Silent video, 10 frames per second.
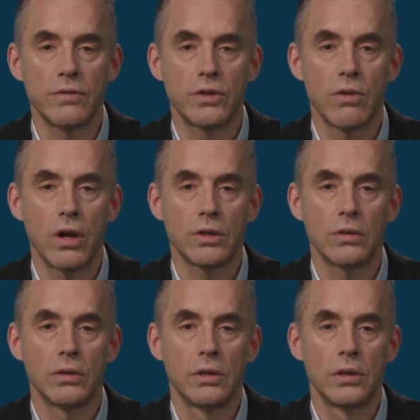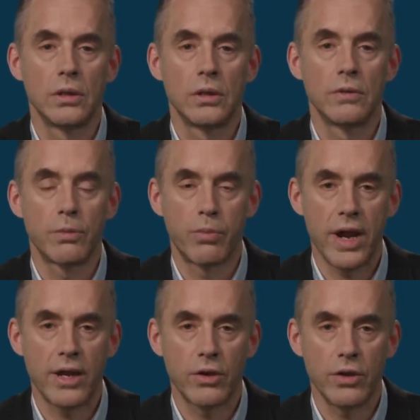of Toronto for
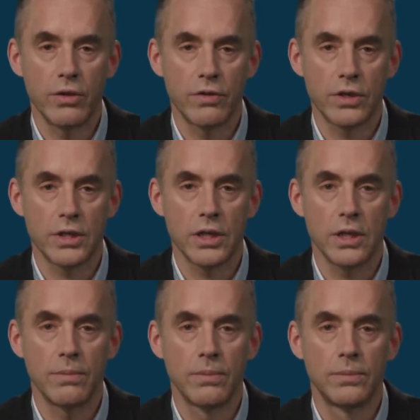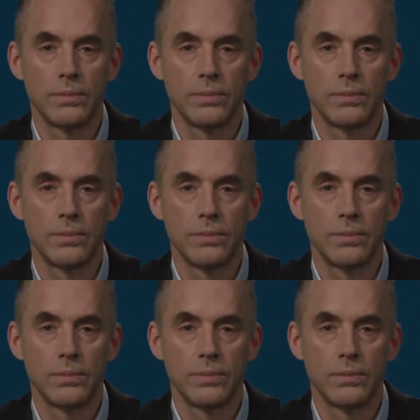Prager University.